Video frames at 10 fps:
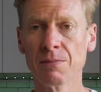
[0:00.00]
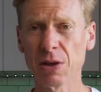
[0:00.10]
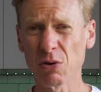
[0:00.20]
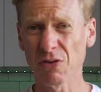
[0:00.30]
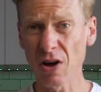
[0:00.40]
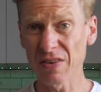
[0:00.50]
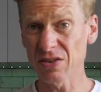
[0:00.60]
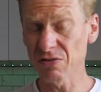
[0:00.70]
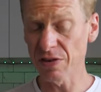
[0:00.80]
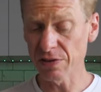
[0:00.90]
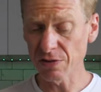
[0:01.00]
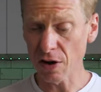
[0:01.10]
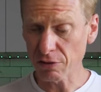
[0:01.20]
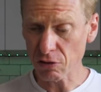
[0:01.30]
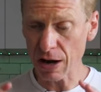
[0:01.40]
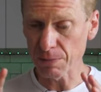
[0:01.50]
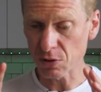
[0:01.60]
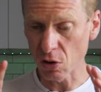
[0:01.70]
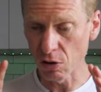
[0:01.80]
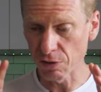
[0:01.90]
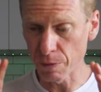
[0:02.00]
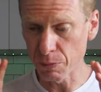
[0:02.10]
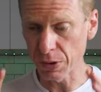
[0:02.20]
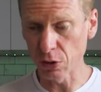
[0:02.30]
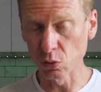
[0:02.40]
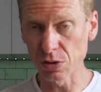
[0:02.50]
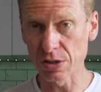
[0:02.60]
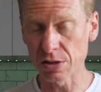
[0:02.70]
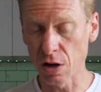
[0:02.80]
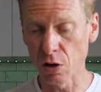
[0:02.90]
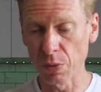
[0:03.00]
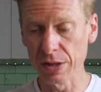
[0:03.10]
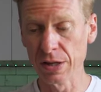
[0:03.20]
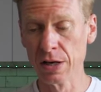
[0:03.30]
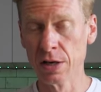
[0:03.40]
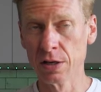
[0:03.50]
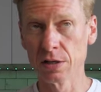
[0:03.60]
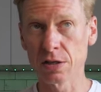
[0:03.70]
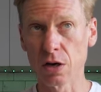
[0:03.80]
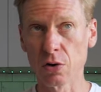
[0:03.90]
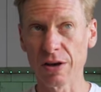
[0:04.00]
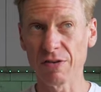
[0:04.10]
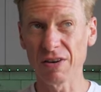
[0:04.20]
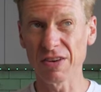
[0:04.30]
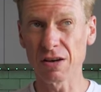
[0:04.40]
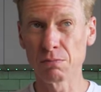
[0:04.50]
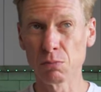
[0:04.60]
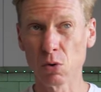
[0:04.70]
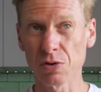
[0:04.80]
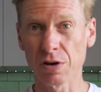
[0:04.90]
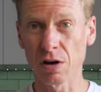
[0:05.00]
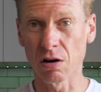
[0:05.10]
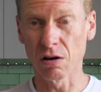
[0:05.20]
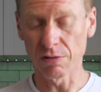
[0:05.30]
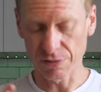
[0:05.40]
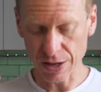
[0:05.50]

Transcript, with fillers: There were 555 grams of Pringles to start with. So if I've eaten more than half,